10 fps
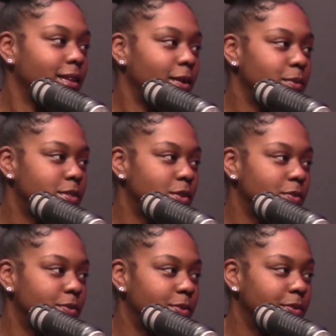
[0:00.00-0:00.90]
that I was
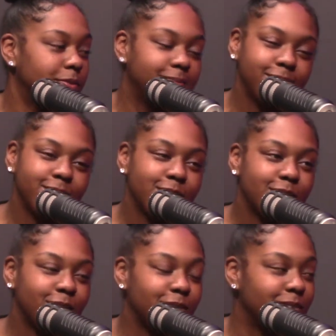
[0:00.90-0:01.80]
soulful.
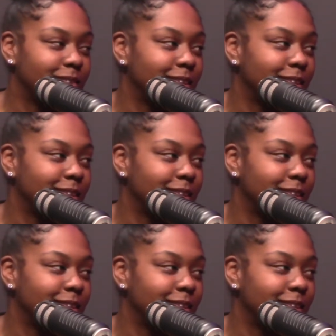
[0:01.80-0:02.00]
So.